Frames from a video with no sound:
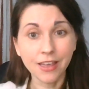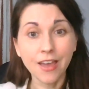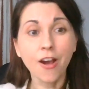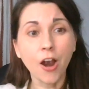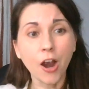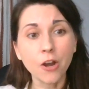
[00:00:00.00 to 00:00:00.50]

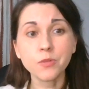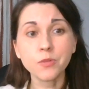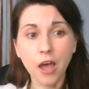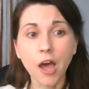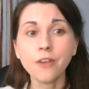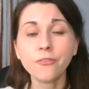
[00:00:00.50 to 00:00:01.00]
armed
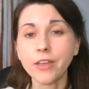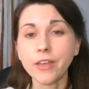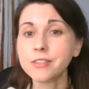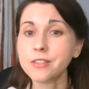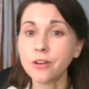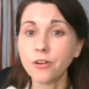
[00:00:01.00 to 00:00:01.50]

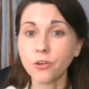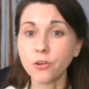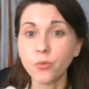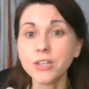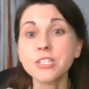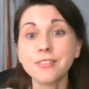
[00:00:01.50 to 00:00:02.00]
conflicts over
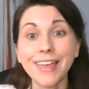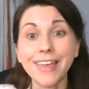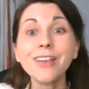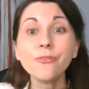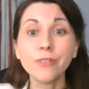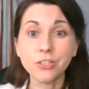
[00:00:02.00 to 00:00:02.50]
which
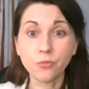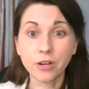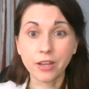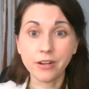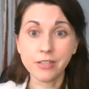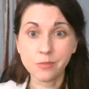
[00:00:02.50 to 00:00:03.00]
language
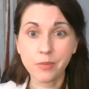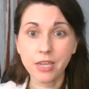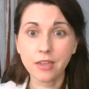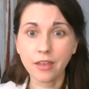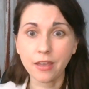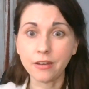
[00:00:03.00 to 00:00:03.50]
we're going to
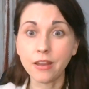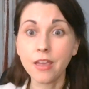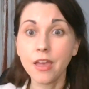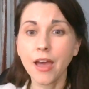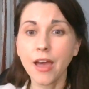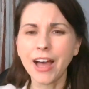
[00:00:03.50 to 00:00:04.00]
speak. And
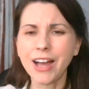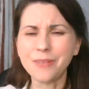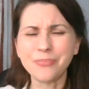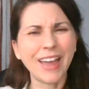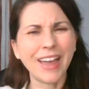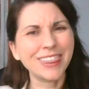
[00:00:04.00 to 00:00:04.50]

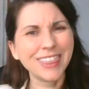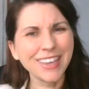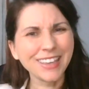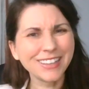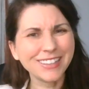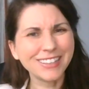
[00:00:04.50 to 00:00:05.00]
I
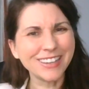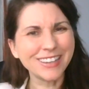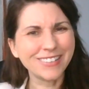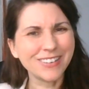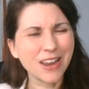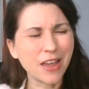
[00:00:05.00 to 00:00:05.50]
think
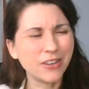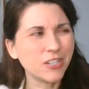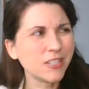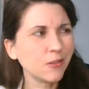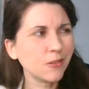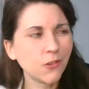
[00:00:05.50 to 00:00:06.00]

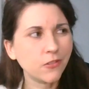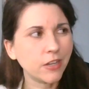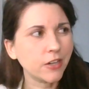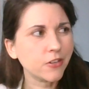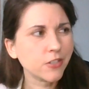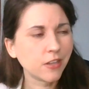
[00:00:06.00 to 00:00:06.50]
just a few
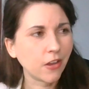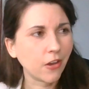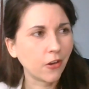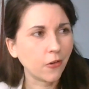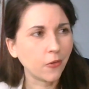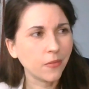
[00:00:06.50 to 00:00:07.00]
years
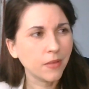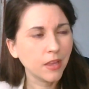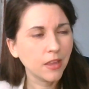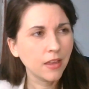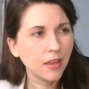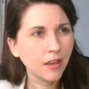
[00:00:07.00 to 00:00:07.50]
ago,
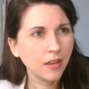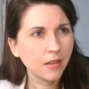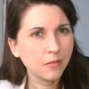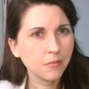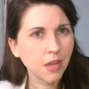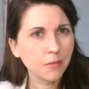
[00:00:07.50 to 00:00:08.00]

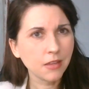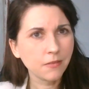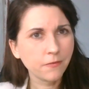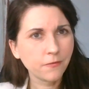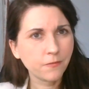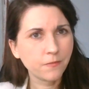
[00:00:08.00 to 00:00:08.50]
maybe
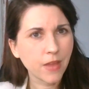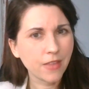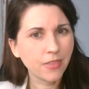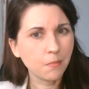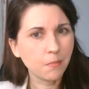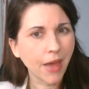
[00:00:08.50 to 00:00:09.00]

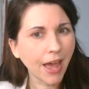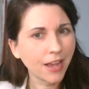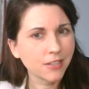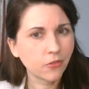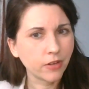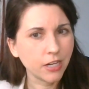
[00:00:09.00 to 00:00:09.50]
in the
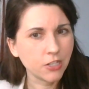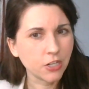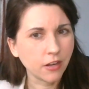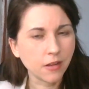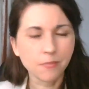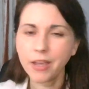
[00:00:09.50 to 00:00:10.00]
Basque
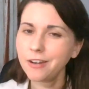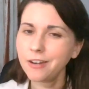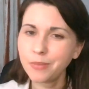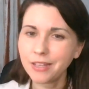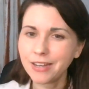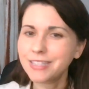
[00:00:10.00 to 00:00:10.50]
region,
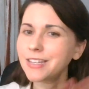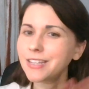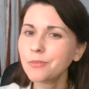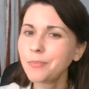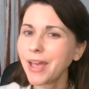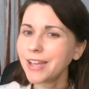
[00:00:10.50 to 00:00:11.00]
it's
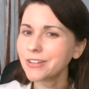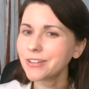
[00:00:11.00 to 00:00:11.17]
either Basque or